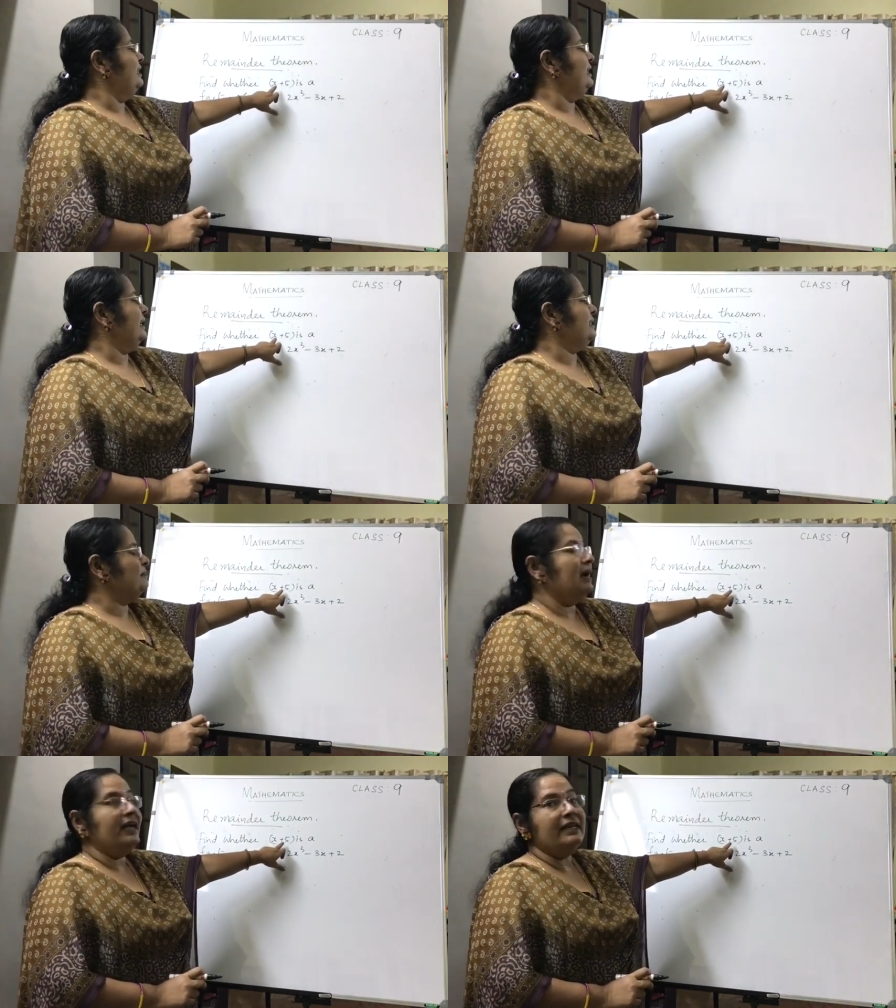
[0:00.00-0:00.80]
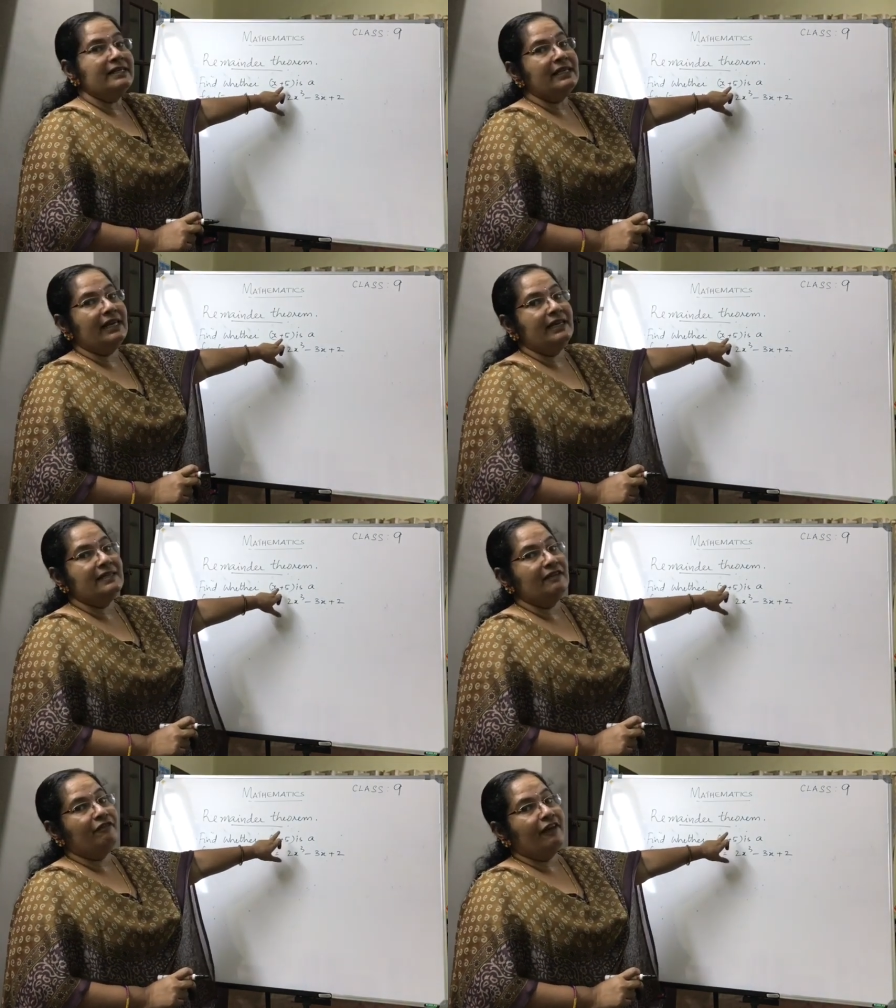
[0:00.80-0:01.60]
x minus a is
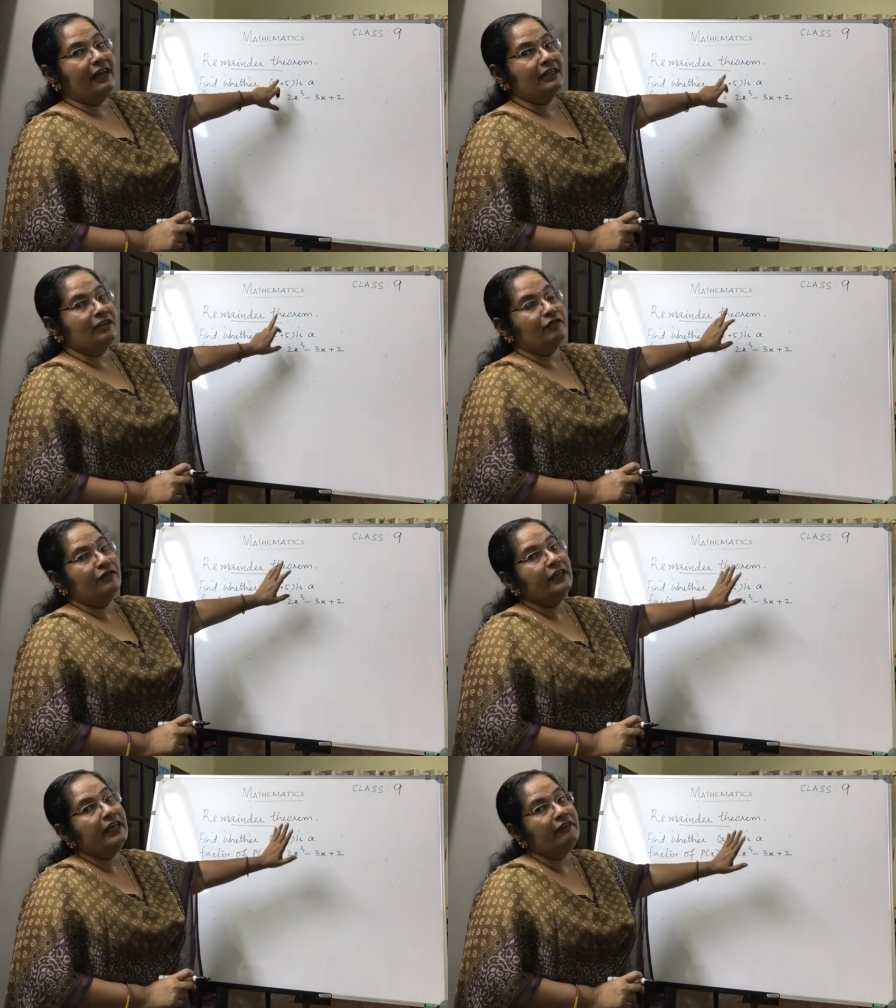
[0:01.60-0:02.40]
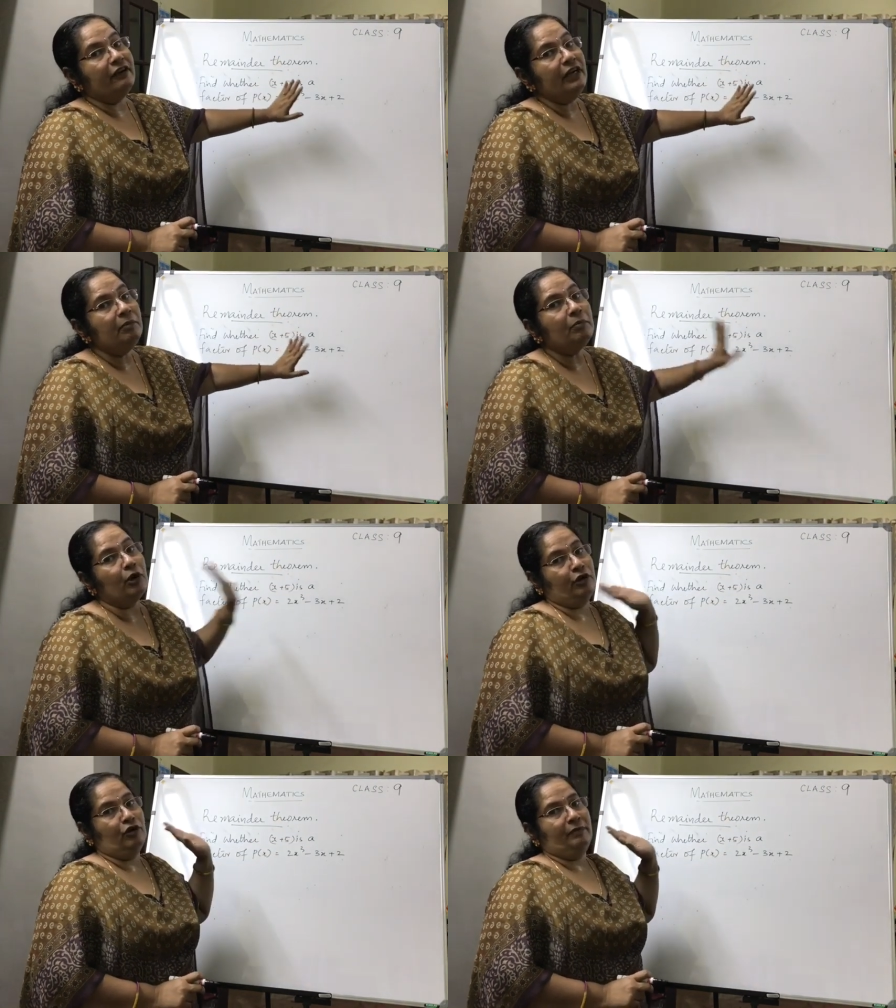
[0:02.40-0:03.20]
a factor of the given
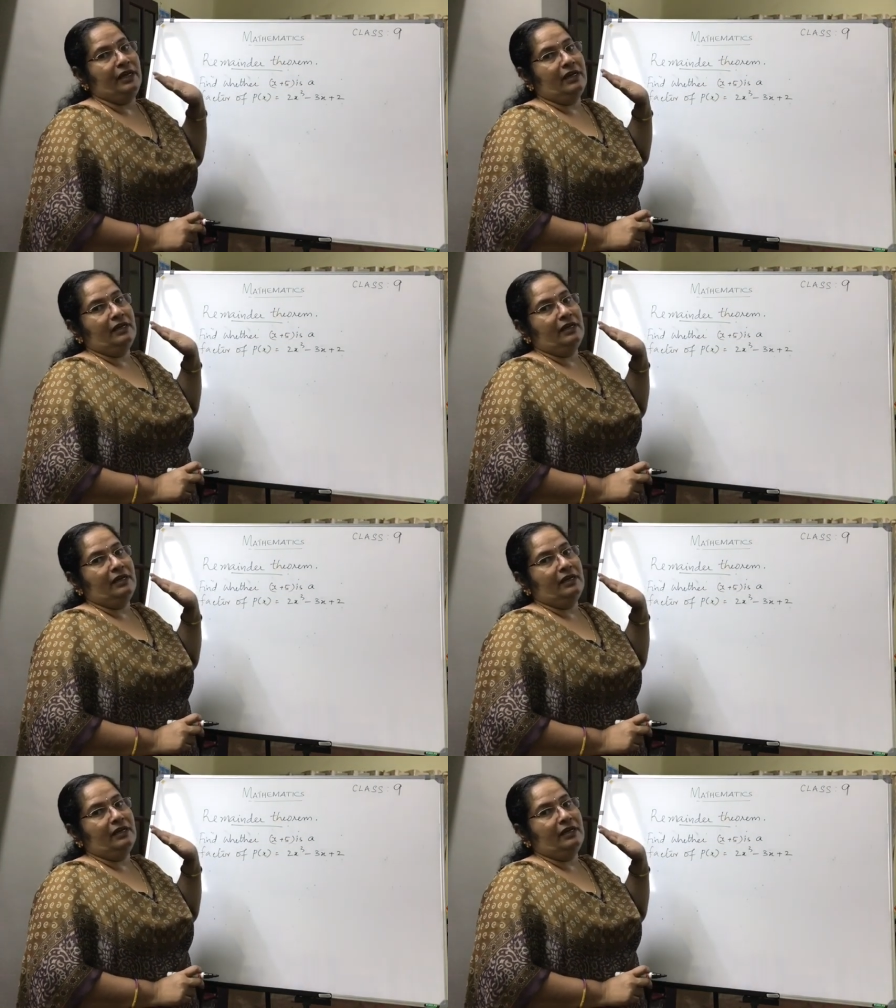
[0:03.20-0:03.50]
polynomial.